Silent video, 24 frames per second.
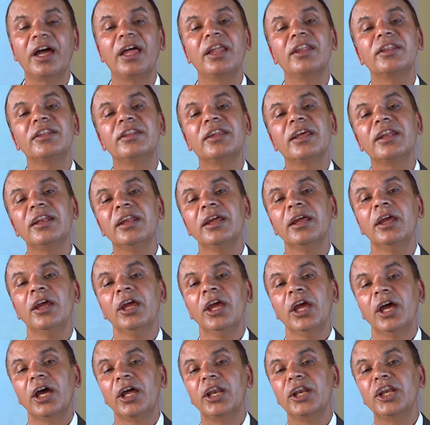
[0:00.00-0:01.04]
and then
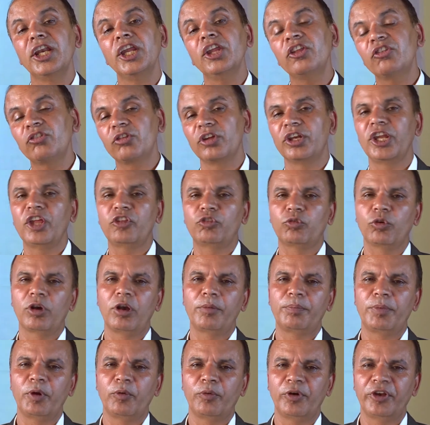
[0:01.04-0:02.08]

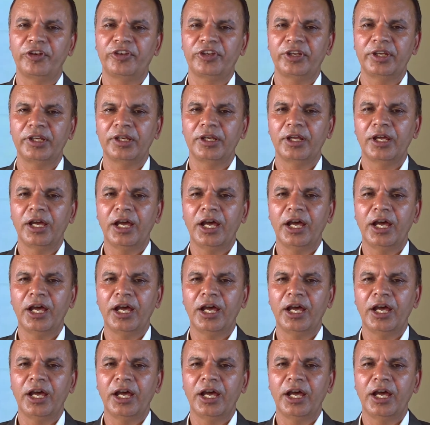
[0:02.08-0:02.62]
natural purity,